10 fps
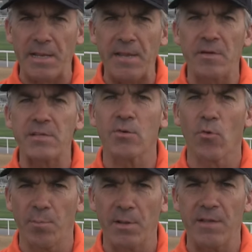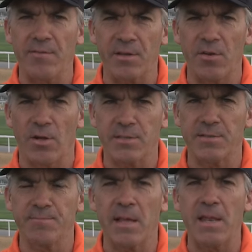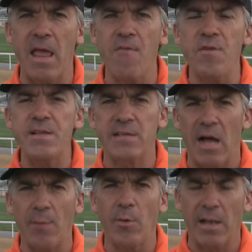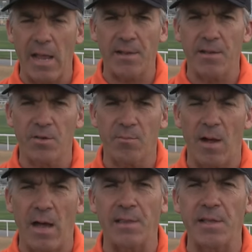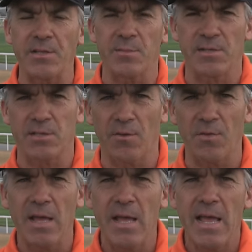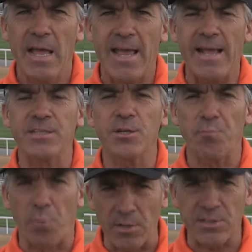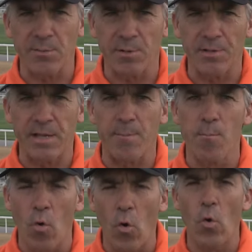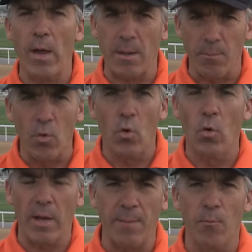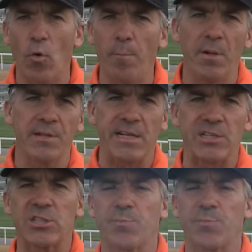believe it or believe it not. And every time we land in Dubai, I think to myself, is it possible that more and more and more buildings